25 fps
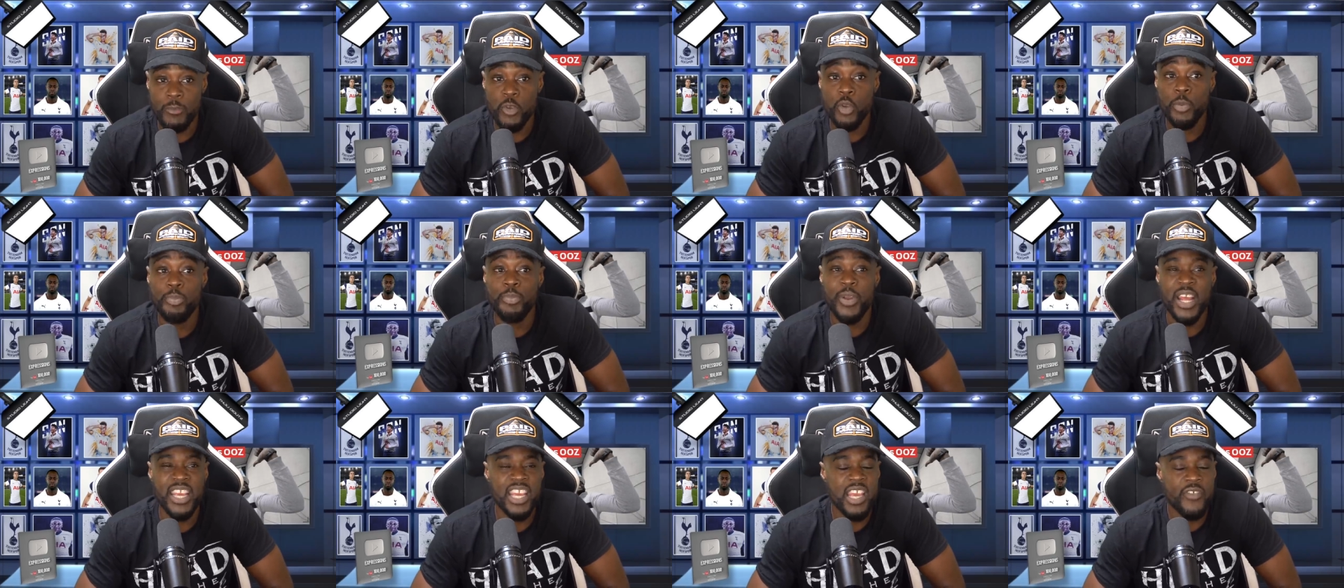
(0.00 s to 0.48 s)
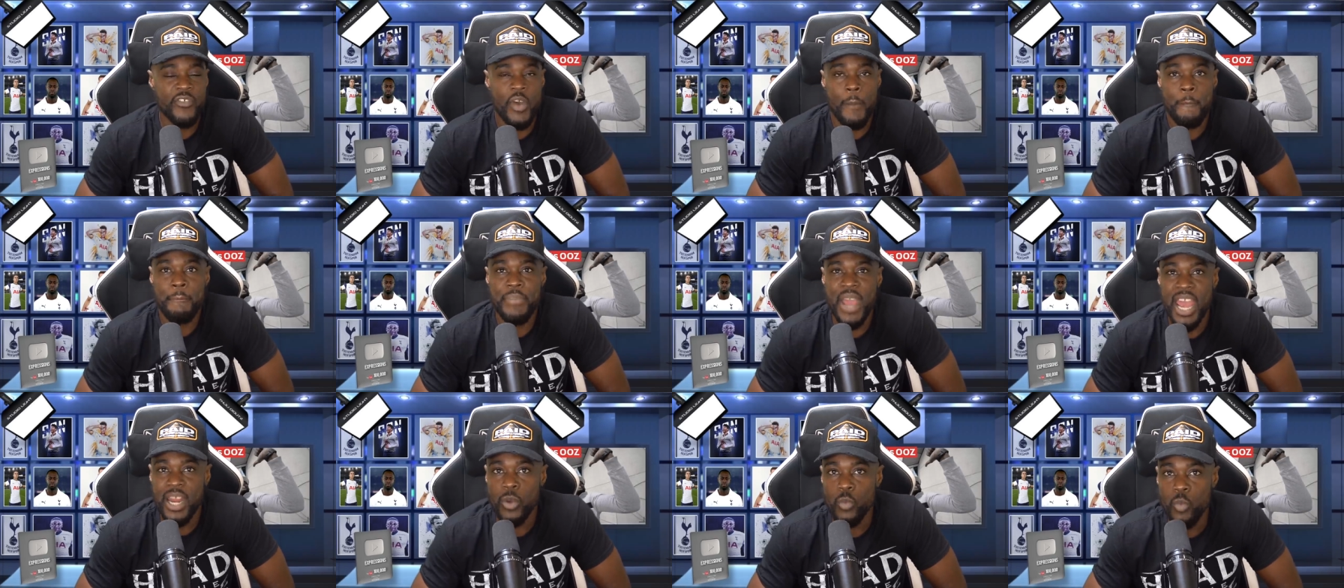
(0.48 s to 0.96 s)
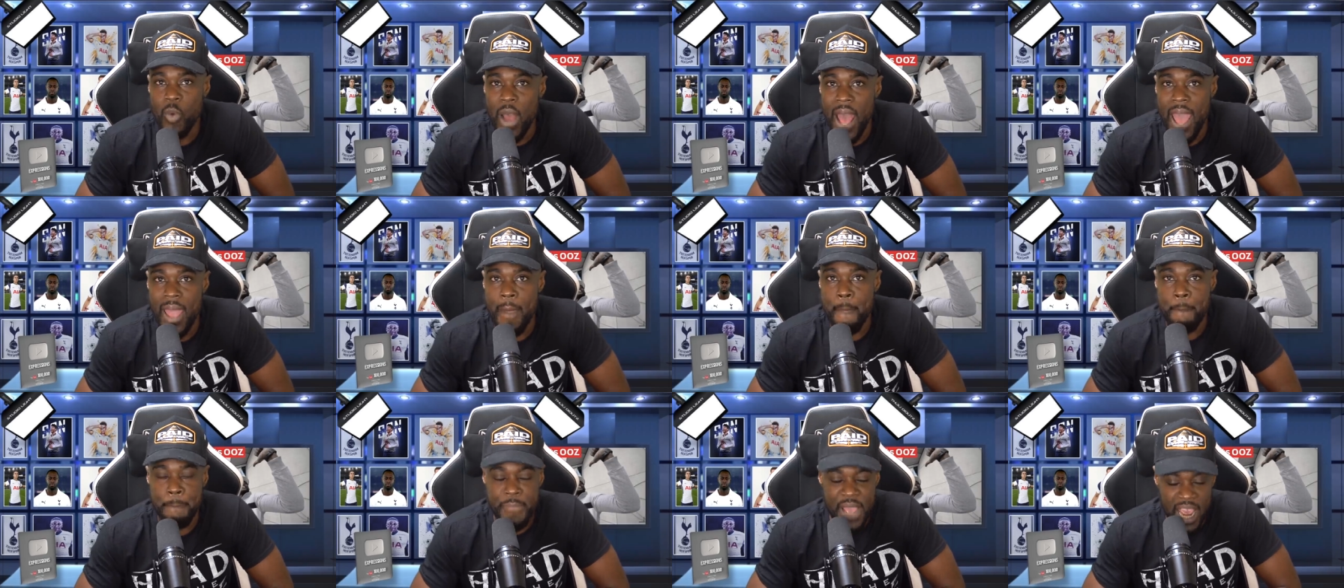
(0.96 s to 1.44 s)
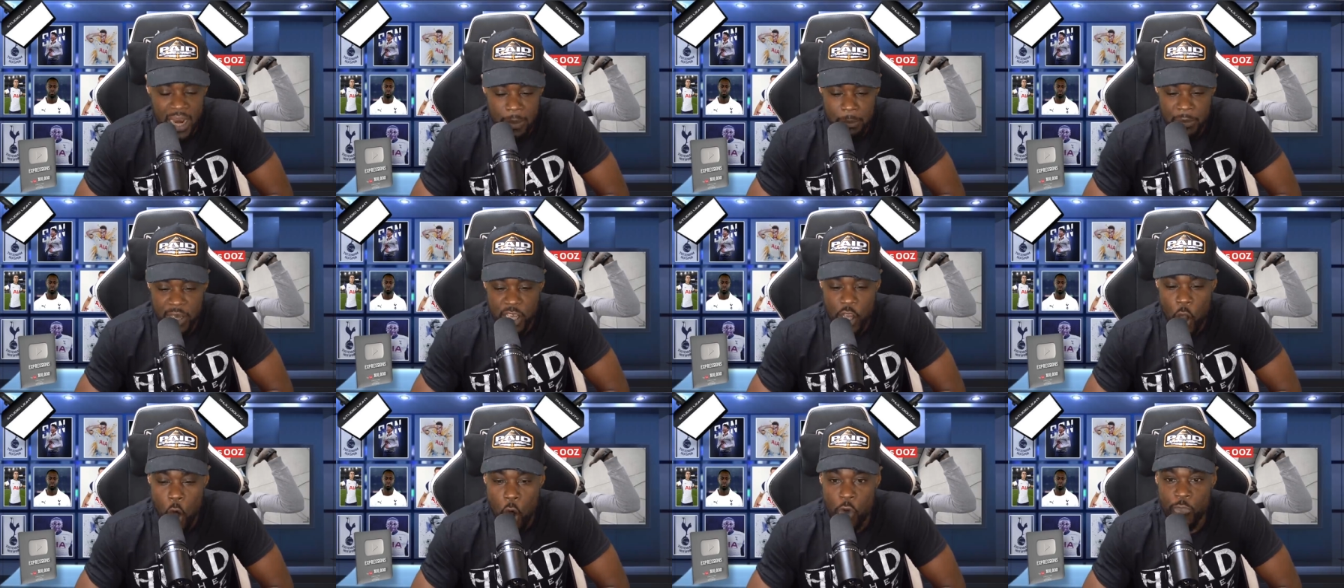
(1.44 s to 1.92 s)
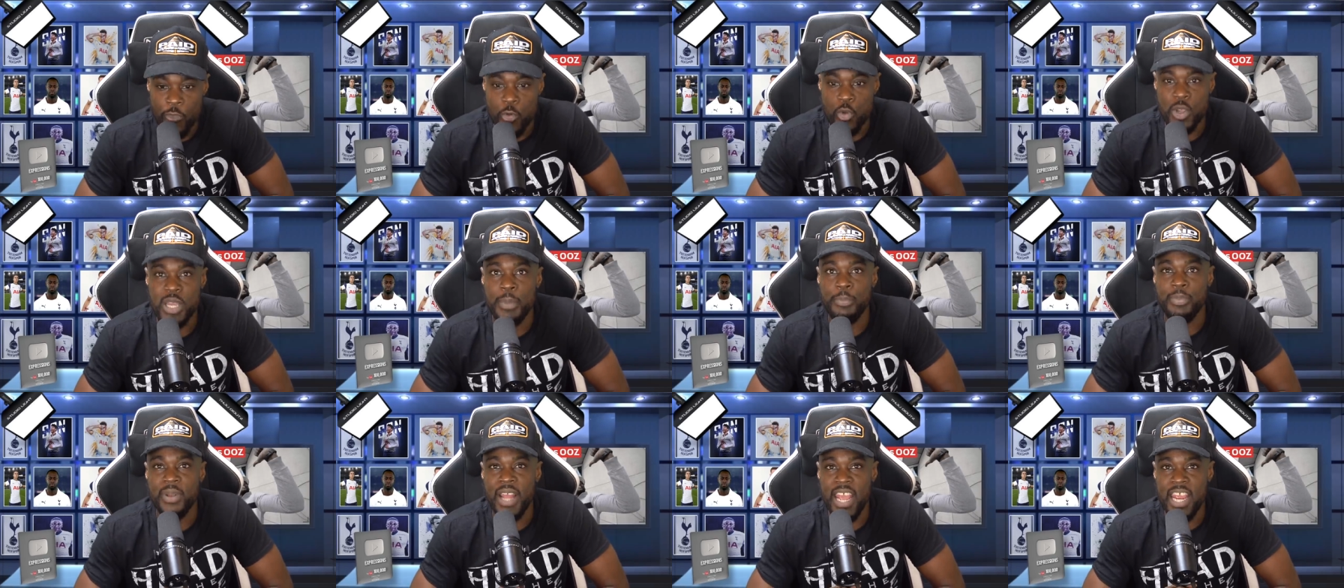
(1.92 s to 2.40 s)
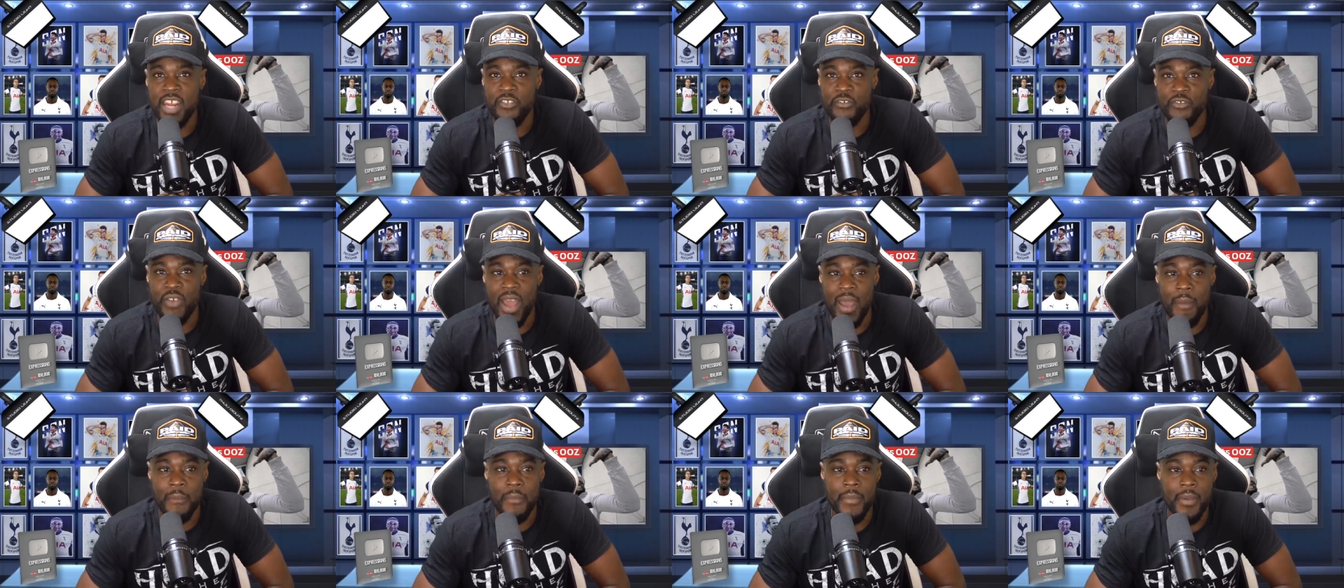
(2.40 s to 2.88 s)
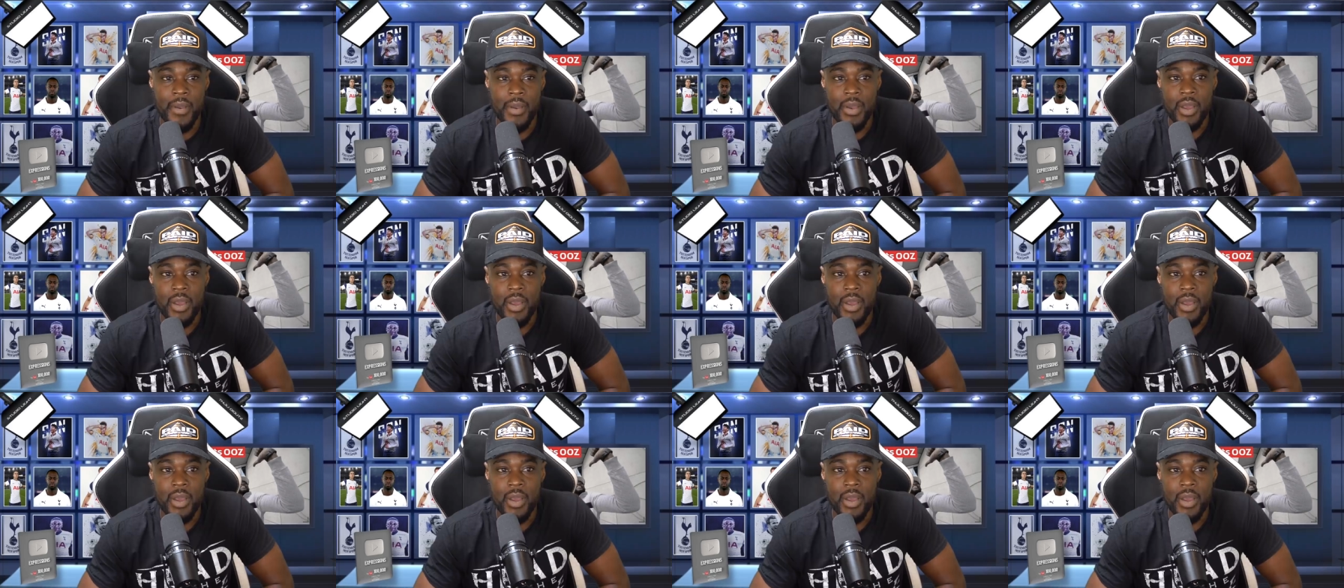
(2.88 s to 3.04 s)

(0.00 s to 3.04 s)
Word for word: You play even Ben White, bend me over. He played, fam.